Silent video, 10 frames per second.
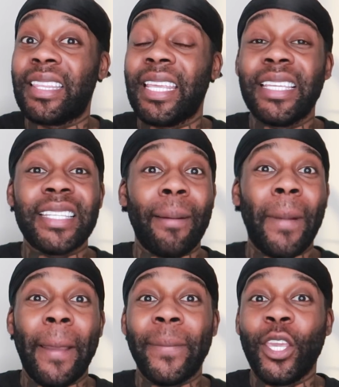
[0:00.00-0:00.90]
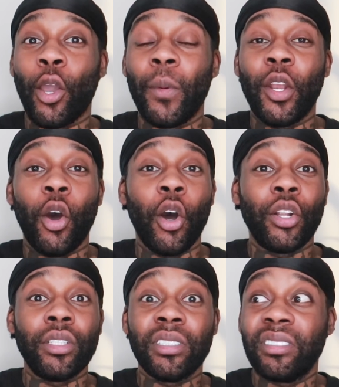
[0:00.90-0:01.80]
things that might be going
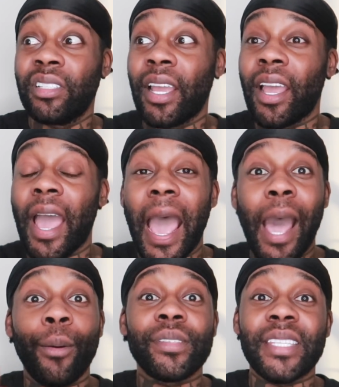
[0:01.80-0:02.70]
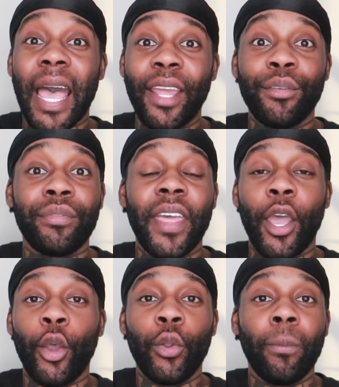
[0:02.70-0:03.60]
on outside of
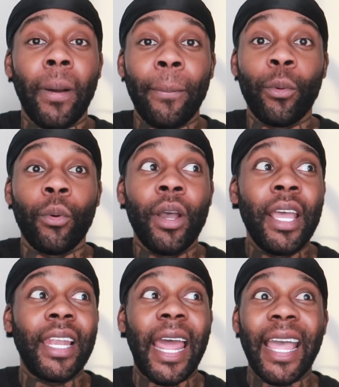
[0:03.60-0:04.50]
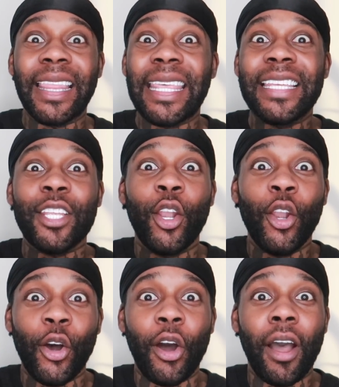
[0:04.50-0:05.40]
their own bubble. Like there's a
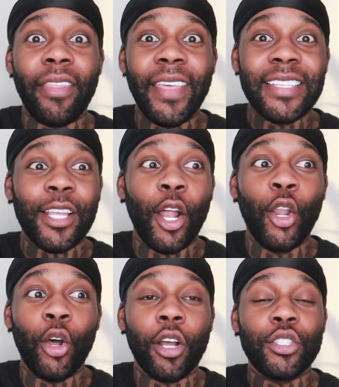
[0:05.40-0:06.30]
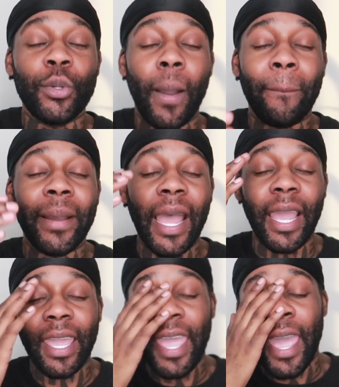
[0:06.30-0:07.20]
lot to
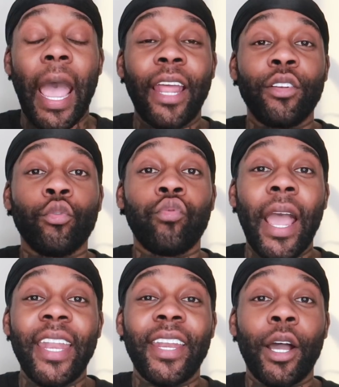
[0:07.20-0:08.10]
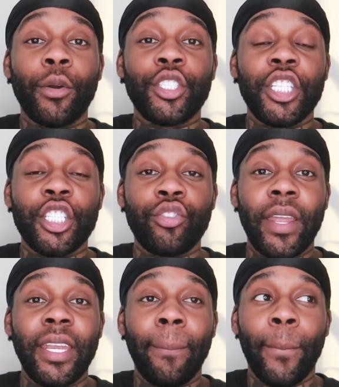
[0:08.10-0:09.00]
unpack. And right now she is
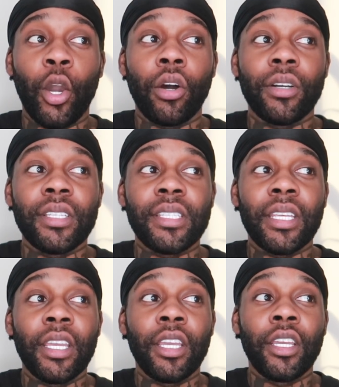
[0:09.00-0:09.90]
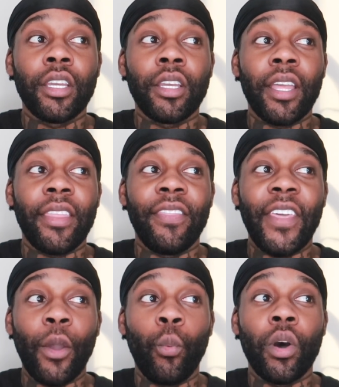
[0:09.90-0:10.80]
trending because
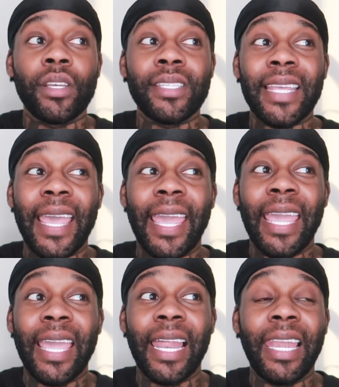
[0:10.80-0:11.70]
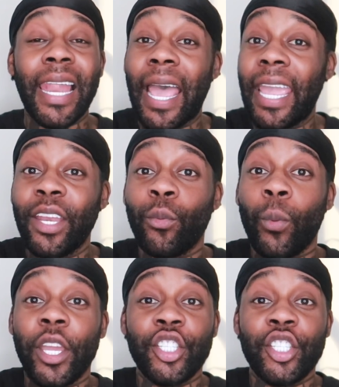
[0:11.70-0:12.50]
there was a line